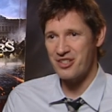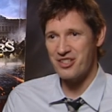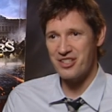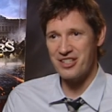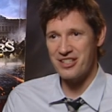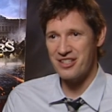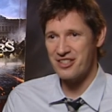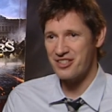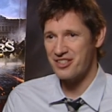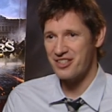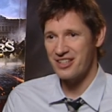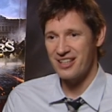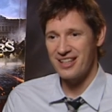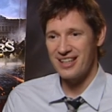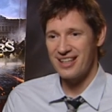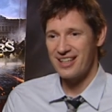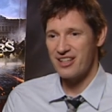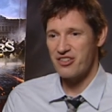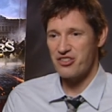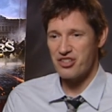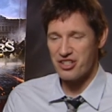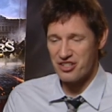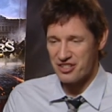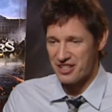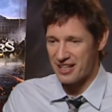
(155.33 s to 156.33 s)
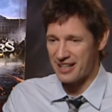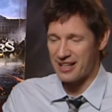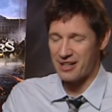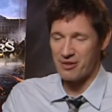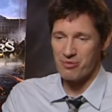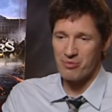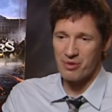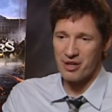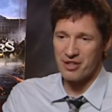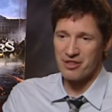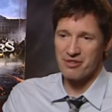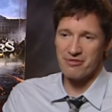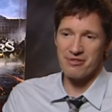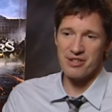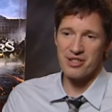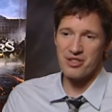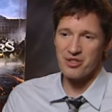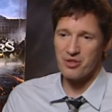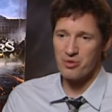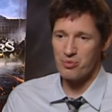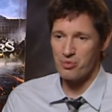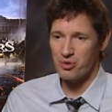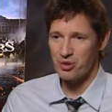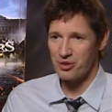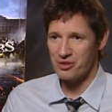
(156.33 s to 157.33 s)
She's she's in it, whether
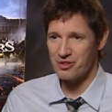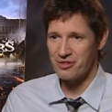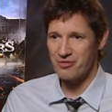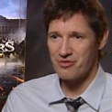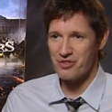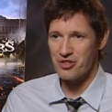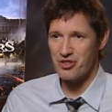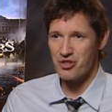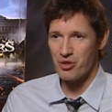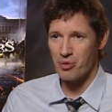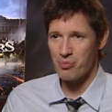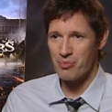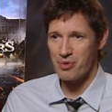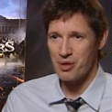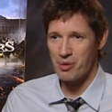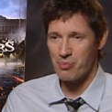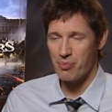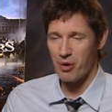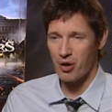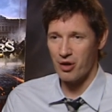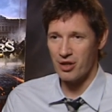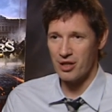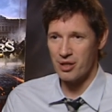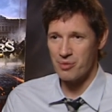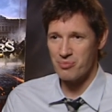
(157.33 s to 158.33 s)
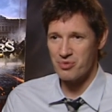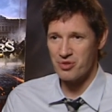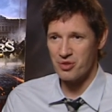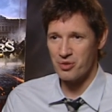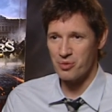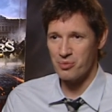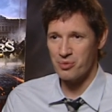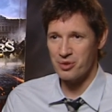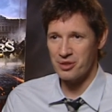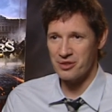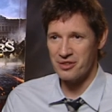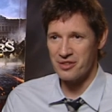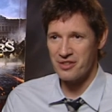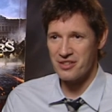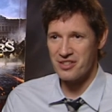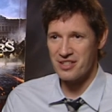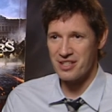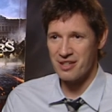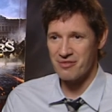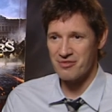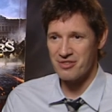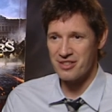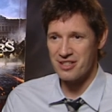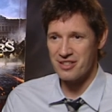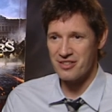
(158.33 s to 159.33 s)
it's the world of the zombie apocalypse or the world of the
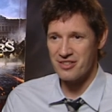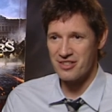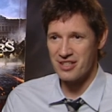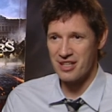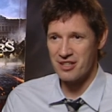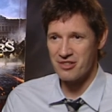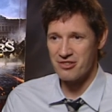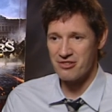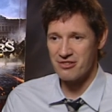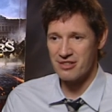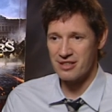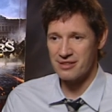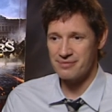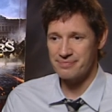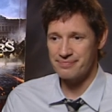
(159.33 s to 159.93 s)
17th century.